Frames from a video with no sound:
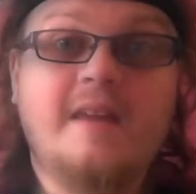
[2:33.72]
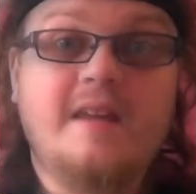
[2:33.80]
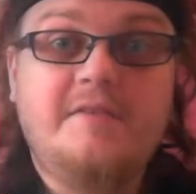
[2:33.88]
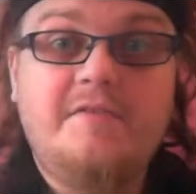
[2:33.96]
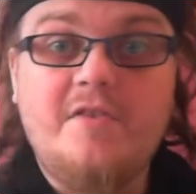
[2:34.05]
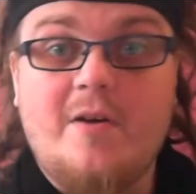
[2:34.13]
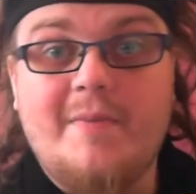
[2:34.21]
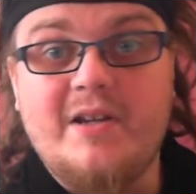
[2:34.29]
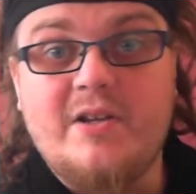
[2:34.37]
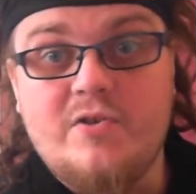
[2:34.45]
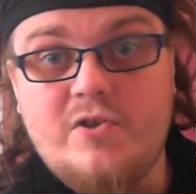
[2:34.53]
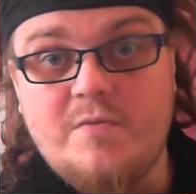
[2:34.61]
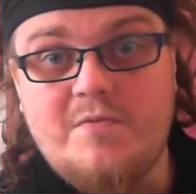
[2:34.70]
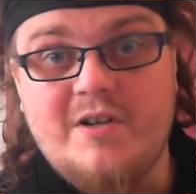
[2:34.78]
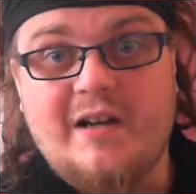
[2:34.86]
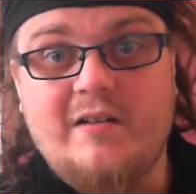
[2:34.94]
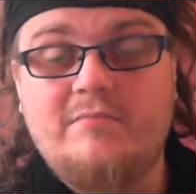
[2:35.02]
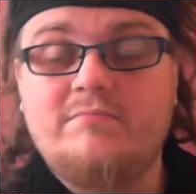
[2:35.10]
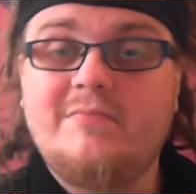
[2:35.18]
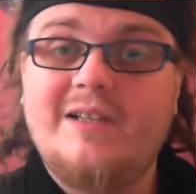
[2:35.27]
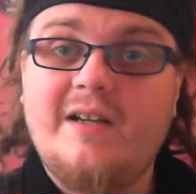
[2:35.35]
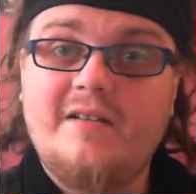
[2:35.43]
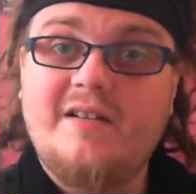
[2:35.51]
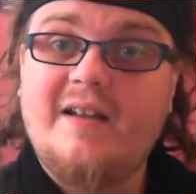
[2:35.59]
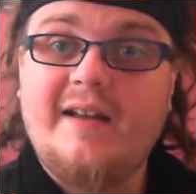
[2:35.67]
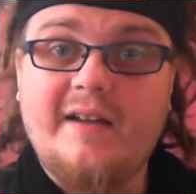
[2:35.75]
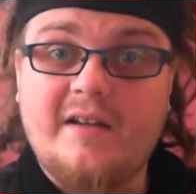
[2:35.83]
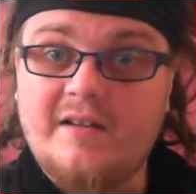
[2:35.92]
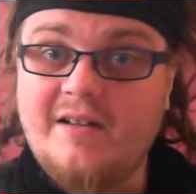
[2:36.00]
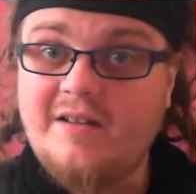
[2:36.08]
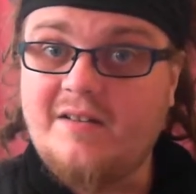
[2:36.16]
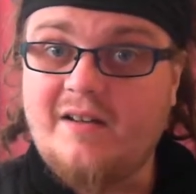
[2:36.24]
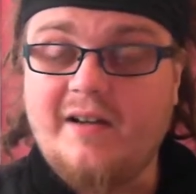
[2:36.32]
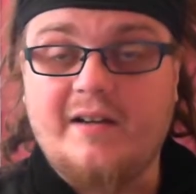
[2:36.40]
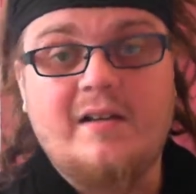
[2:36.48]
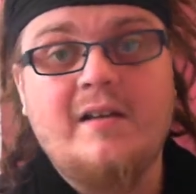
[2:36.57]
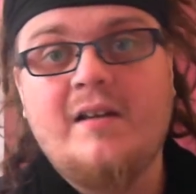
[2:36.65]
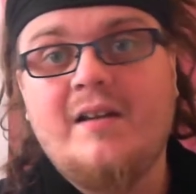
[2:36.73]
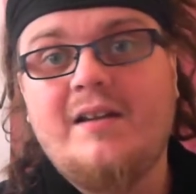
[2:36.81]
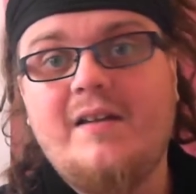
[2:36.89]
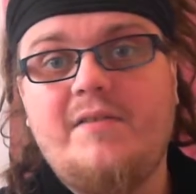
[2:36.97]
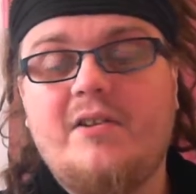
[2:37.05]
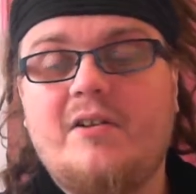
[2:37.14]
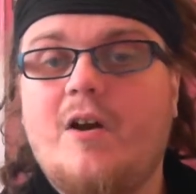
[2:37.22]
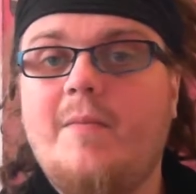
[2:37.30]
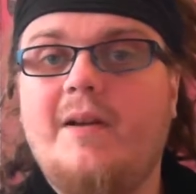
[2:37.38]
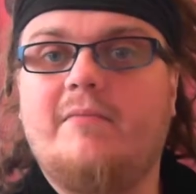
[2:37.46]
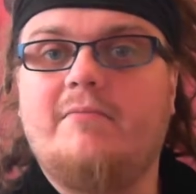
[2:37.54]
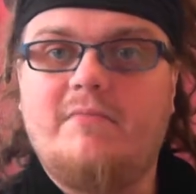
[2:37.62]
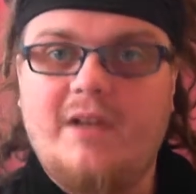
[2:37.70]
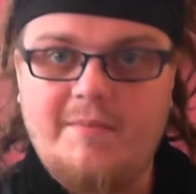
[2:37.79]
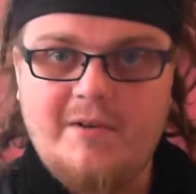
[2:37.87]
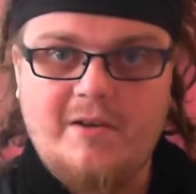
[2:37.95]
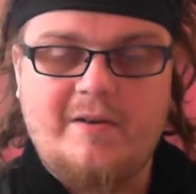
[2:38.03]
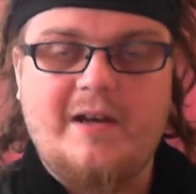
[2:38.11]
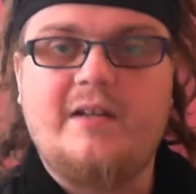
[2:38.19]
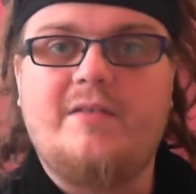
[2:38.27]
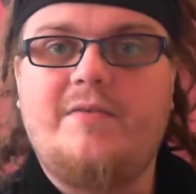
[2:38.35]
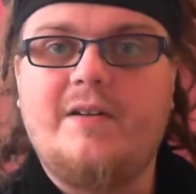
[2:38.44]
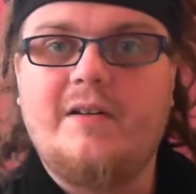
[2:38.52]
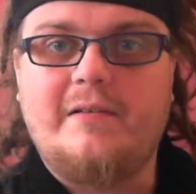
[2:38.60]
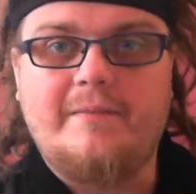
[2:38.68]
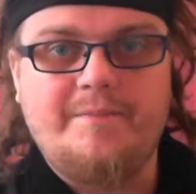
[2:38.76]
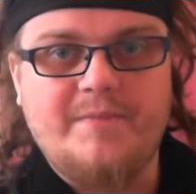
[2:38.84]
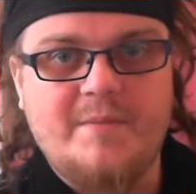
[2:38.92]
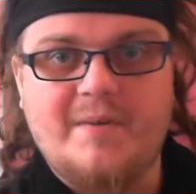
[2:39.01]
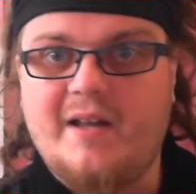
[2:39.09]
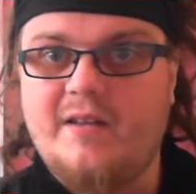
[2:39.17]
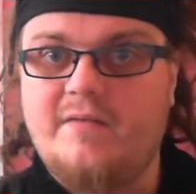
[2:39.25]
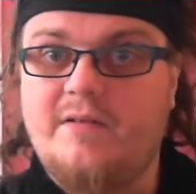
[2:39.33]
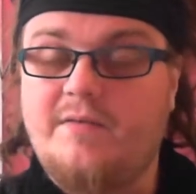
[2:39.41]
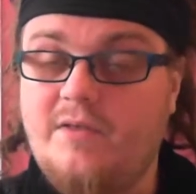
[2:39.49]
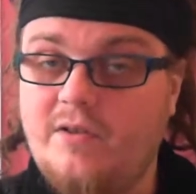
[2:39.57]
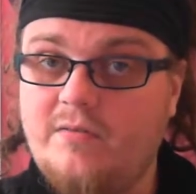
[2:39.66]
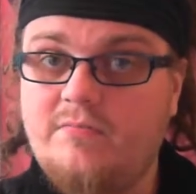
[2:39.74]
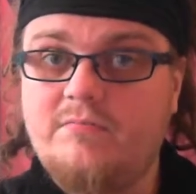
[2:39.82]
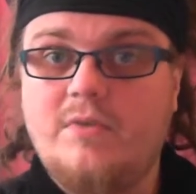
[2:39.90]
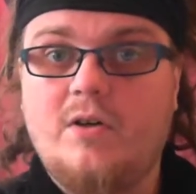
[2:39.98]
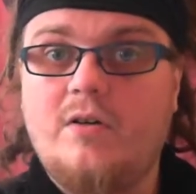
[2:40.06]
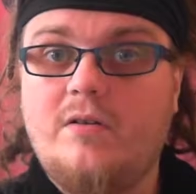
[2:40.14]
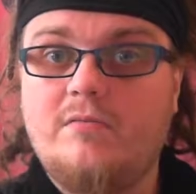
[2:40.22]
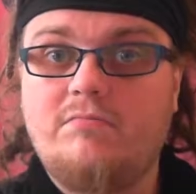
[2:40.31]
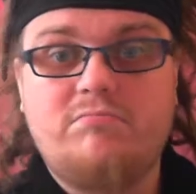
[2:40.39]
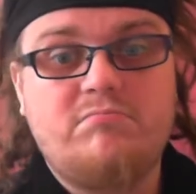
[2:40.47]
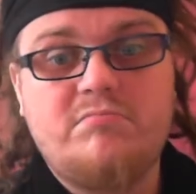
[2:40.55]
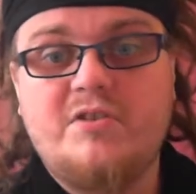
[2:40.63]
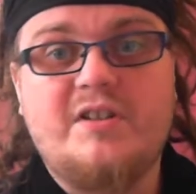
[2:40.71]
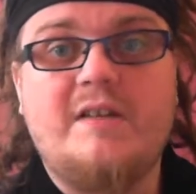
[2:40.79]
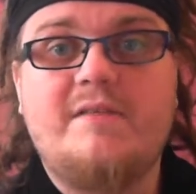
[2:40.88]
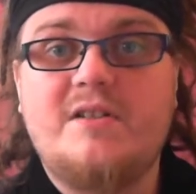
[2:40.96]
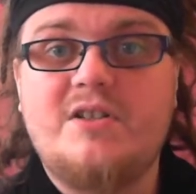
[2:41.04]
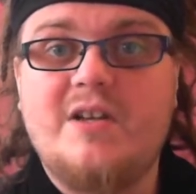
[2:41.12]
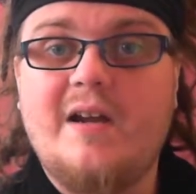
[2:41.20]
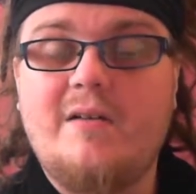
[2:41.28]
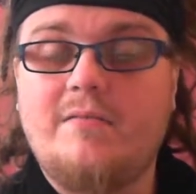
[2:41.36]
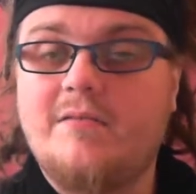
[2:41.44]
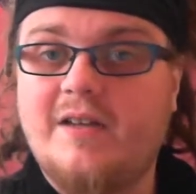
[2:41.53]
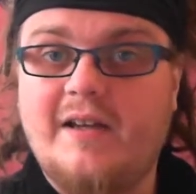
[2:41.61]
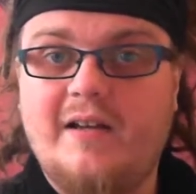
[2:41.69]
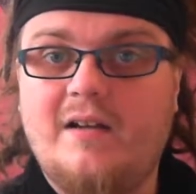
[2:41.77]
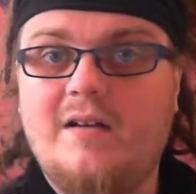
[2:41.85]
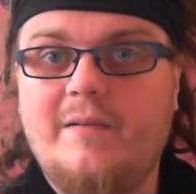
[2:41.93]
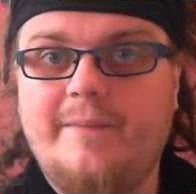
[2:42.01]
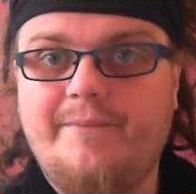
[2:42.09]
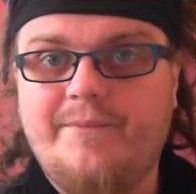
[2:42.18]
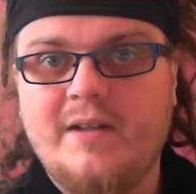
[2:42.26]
If you're on my YouTube channel, give us a like, a dislike, leave us a comment, let me know how you feel about the review, or just give us a shout, say hello.